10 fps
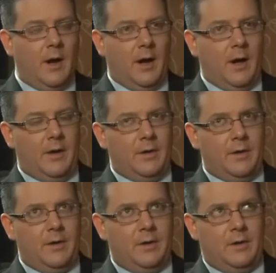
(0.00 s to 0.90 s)
uh,
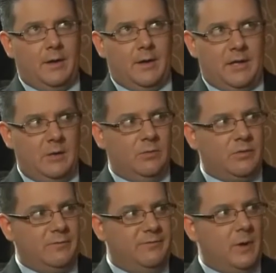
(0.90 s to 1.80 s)
and he was
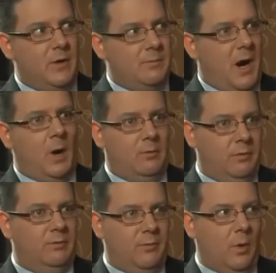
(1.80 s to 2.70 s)
a very
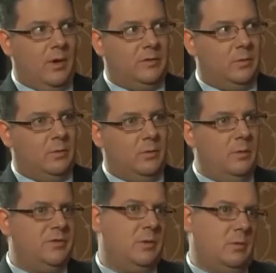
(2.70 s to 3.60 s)
powerful voice. What
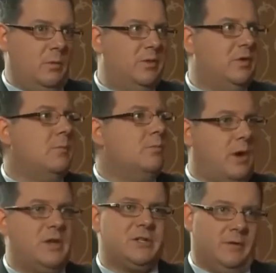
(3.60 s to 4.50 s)
was your what was your
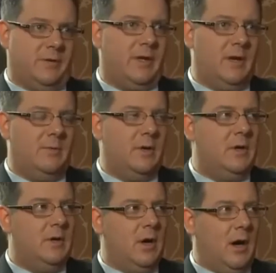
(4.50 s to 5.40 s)
impression of him
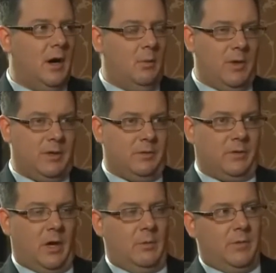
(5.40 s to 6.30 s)
uh, when you
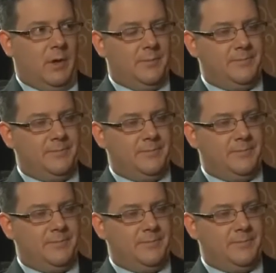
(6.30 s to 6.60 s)
saw him there?